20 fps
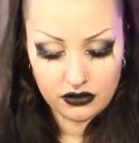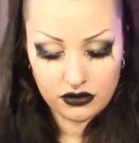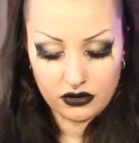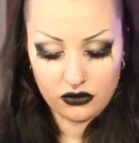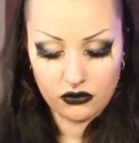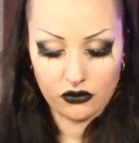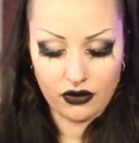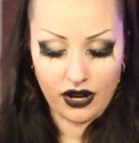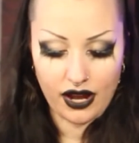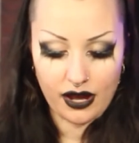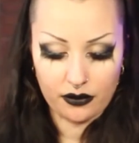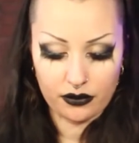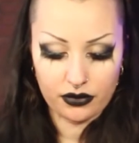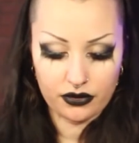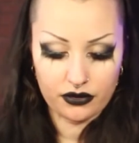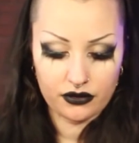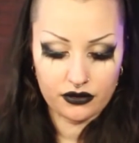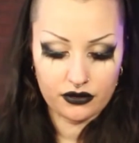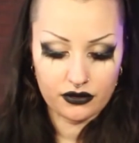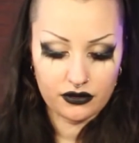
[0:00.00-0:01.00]
Crap.
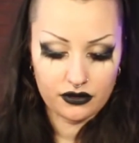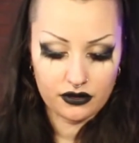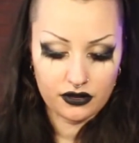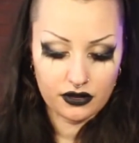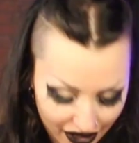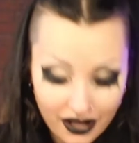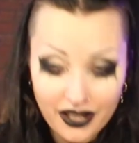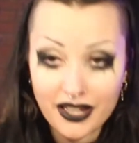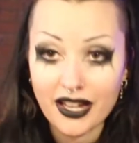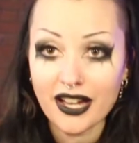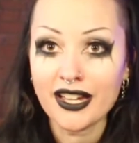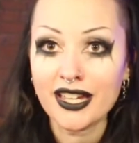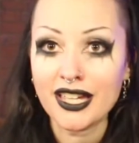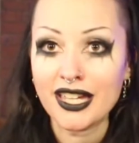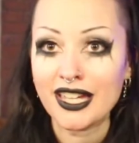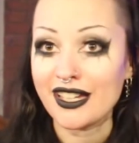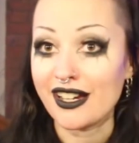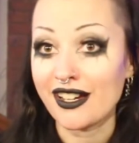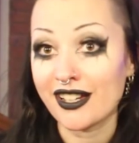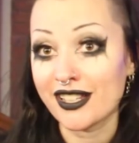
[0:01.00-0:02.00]

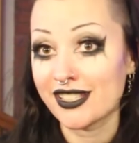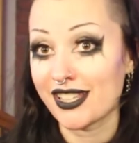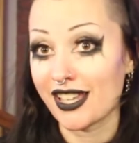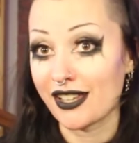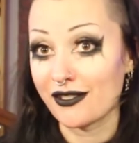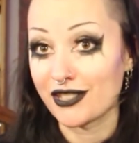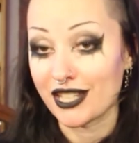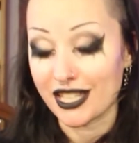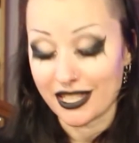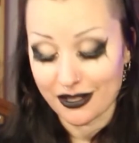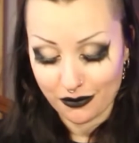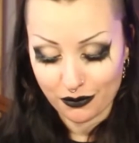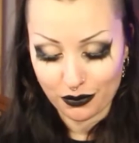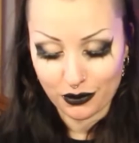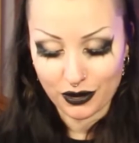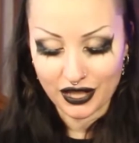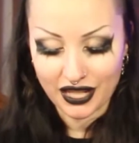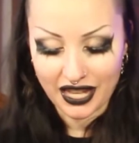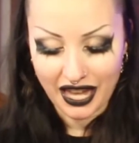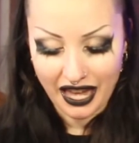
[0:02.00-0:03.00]
I saved it,
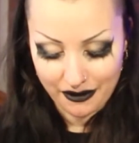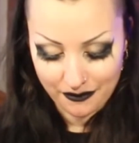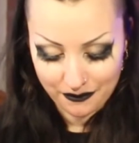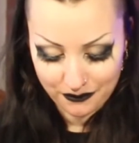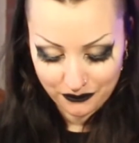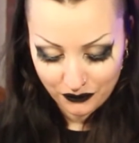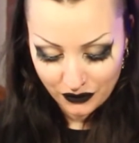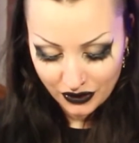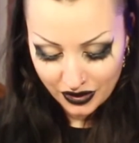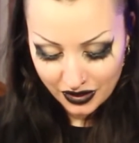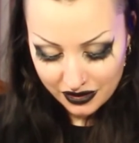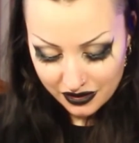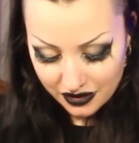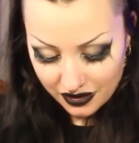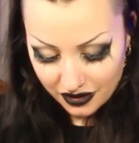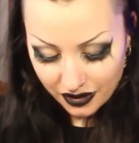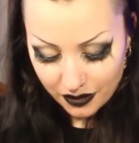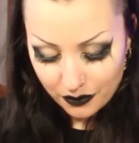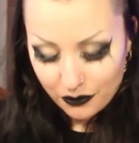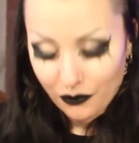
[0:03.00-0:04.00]
but yeah.
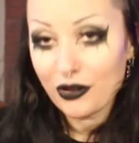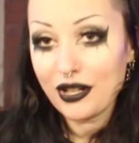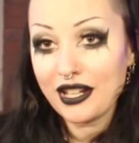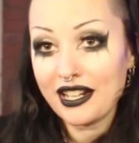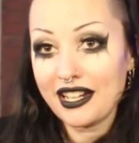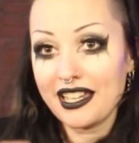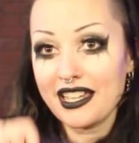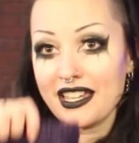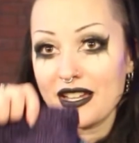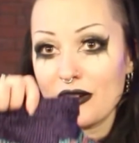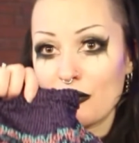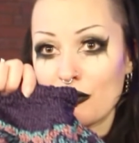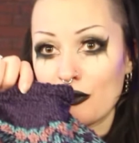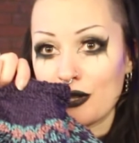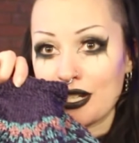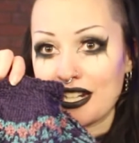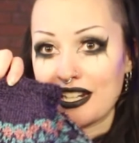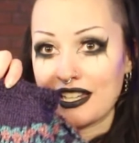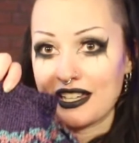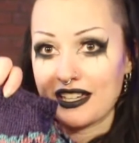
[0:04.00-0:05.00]
I'm really,
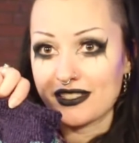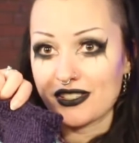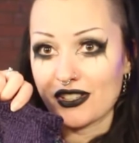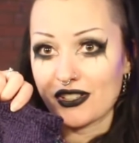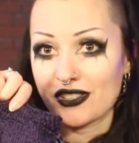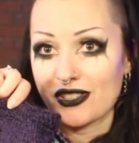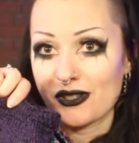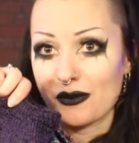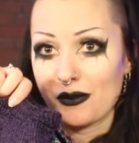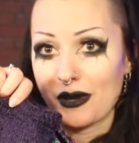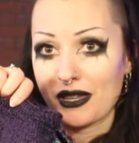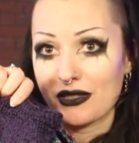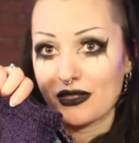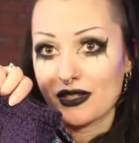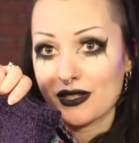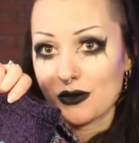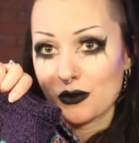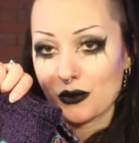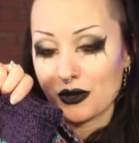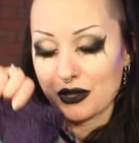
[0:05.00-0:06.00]
really excited about
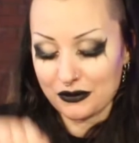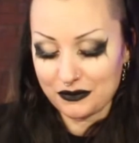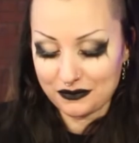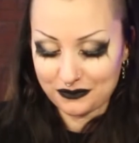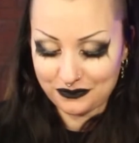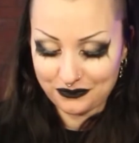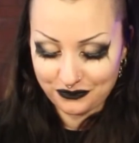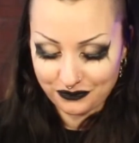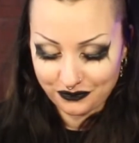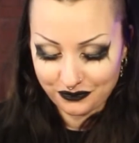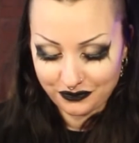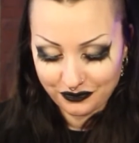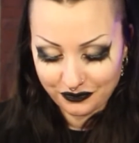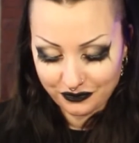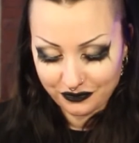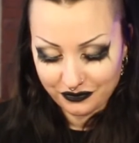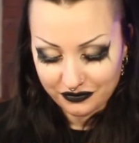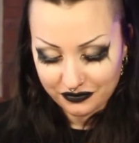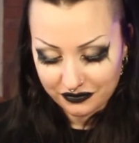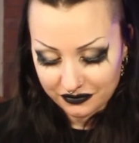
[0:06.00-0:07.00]
this one.
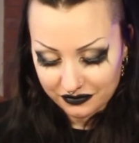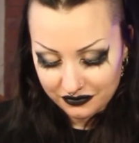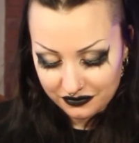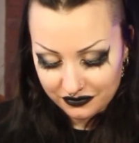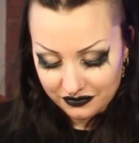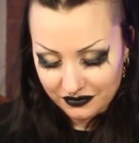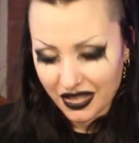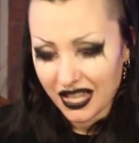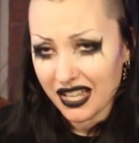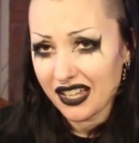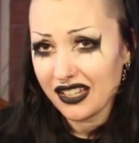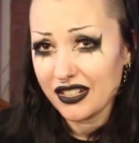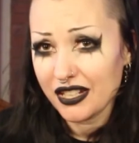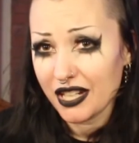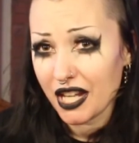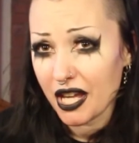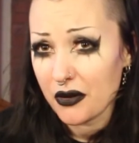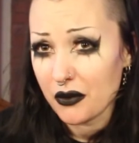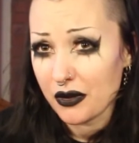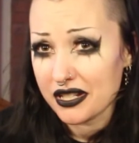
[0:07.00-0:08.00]

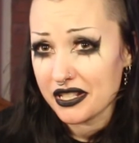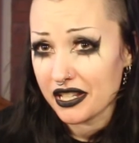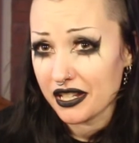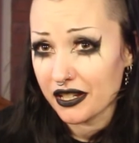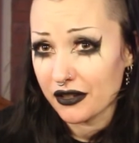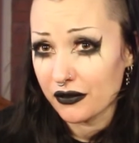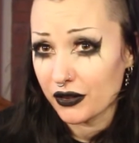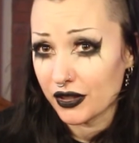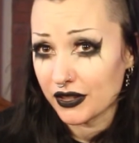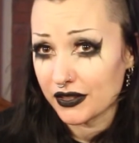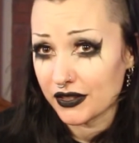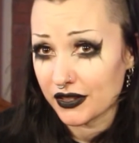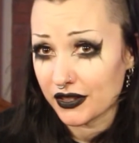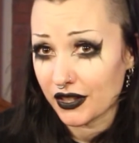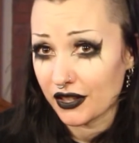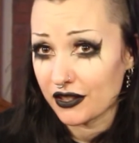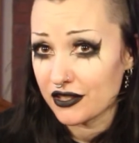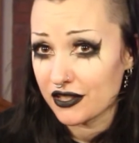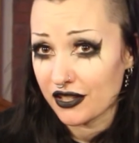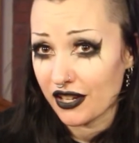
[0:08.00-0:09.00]
No idea if this is
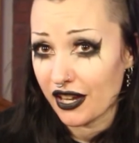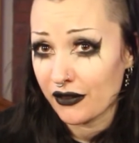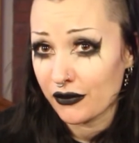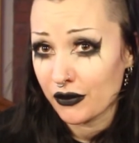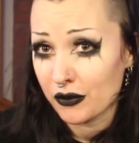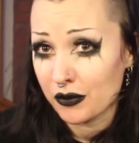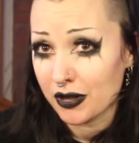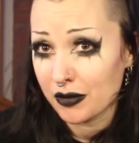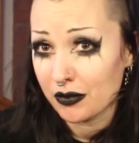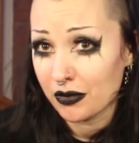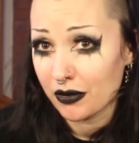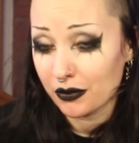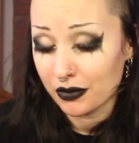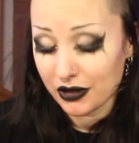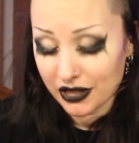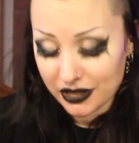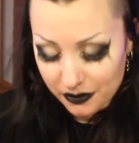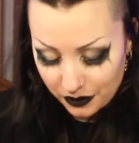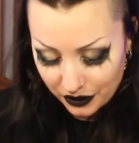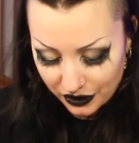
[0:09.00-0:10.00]
going to ever be
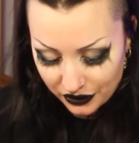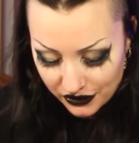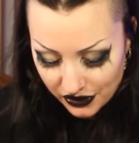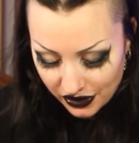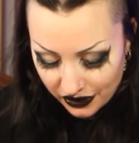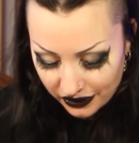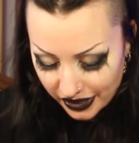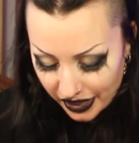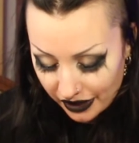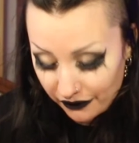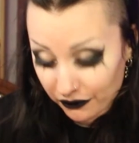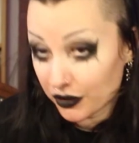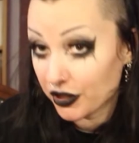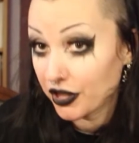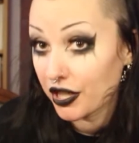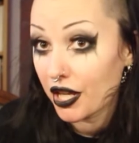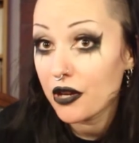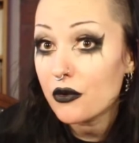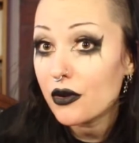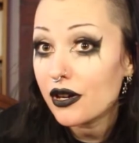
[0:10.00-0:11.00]
published because I have
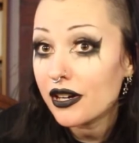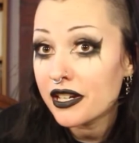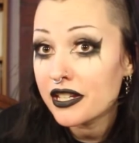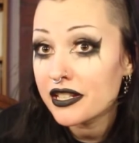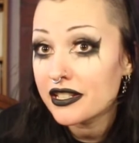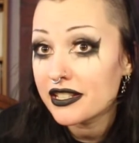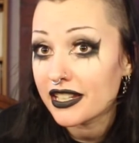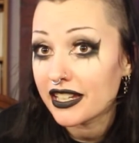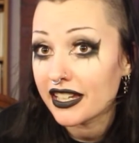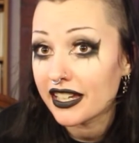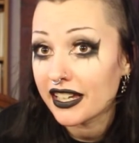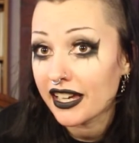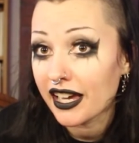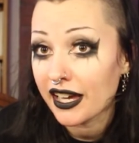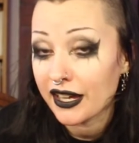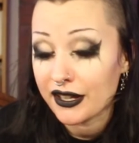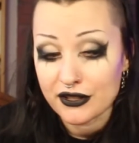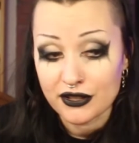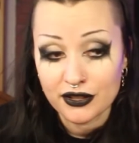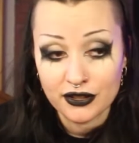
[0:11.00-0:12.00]
no idea
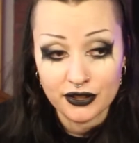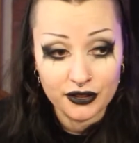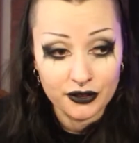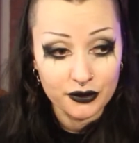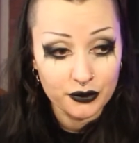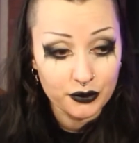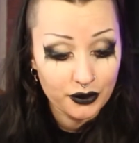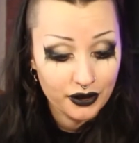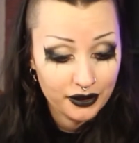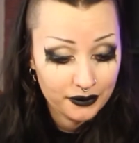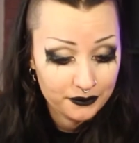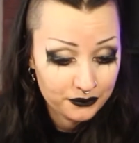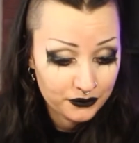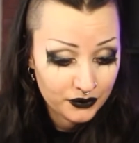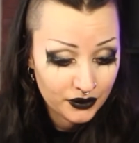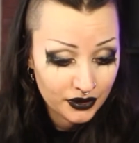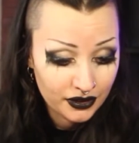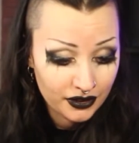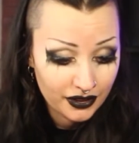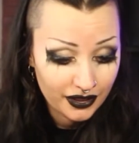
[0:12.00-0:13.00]
how to
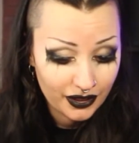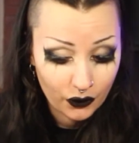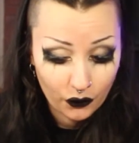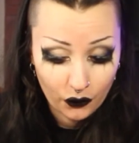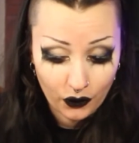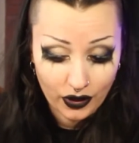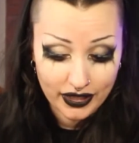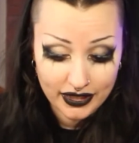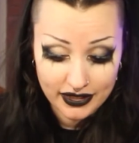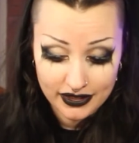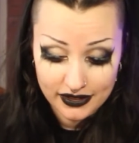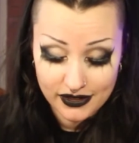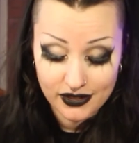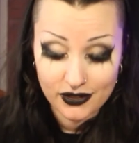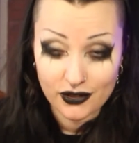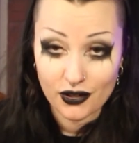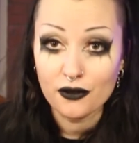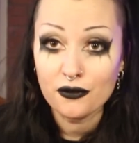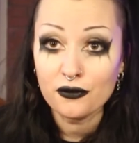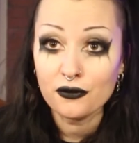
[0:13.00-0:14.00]
grade
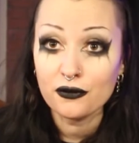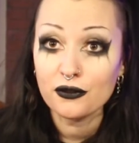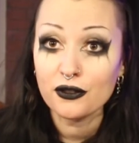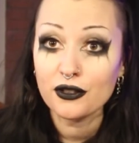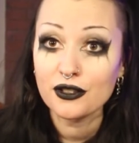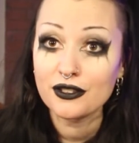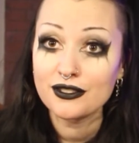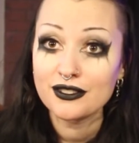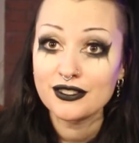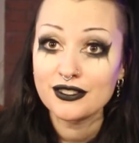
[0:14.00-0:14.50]
stuff,